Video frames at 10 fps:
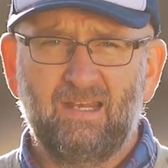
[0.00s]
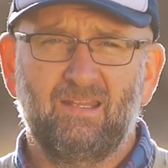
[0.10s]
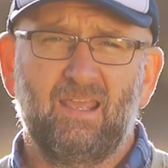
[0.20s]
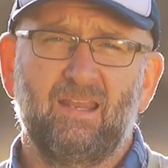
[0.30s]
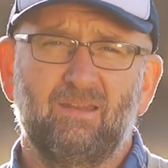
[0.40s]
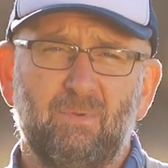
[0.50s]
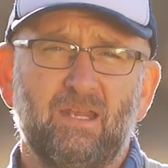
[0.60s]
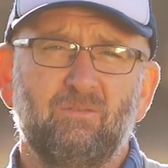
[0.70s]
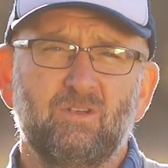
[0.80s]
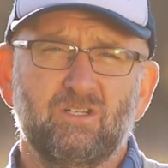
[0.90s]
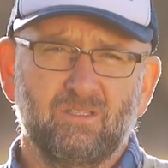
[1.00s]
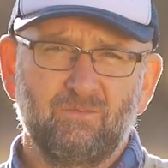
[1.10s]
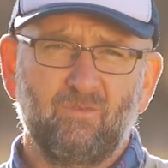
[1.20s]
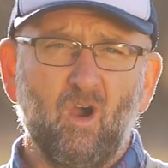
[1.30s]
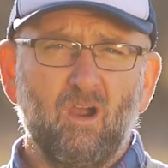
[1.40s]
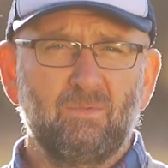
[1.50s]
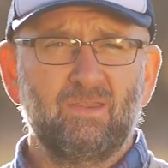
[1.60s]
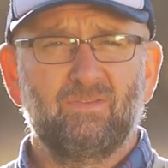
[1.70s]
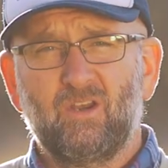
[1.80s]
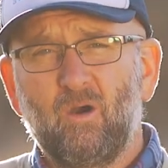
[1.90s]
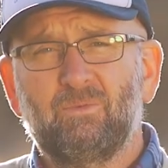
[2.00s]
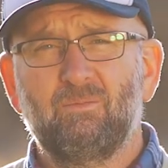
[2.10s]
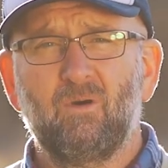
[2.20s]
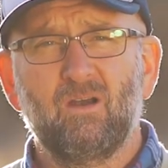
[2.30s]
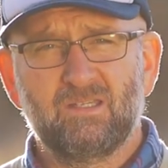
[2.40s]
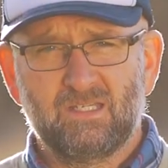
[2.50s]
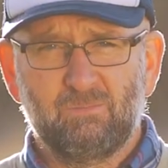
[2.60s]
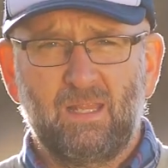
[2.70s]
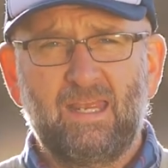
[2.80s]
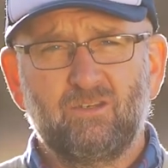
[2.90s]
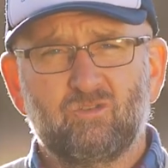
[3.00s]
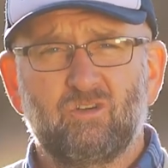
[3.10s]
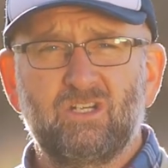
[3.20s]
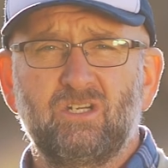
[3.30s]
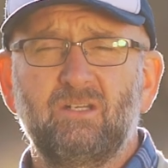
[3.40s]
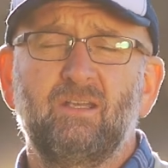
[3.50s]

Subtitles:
a beneficial environment that optimises plant nutrition